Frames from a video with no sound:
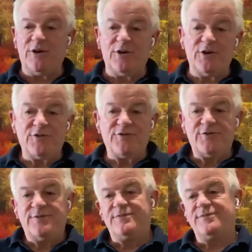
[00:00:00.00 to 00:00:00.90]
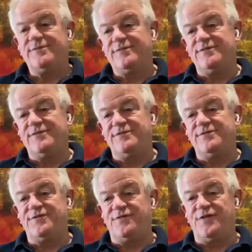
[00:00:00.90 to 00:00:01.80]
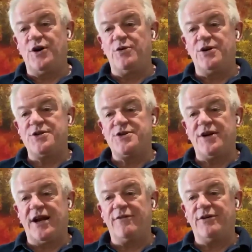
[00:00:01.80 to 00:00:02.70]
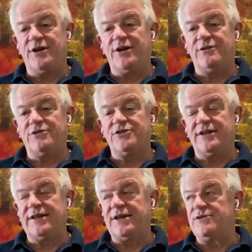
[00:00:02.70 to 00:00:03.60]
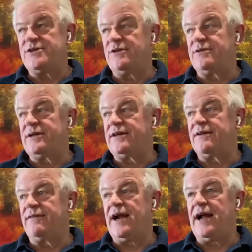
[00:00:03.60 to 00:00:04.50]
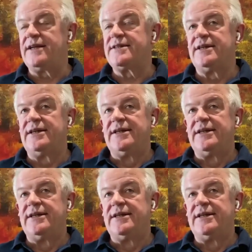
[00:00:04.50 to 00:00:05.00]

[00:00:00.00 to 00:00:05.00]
there is a lot of focus on agriculture. I think you're totally correct.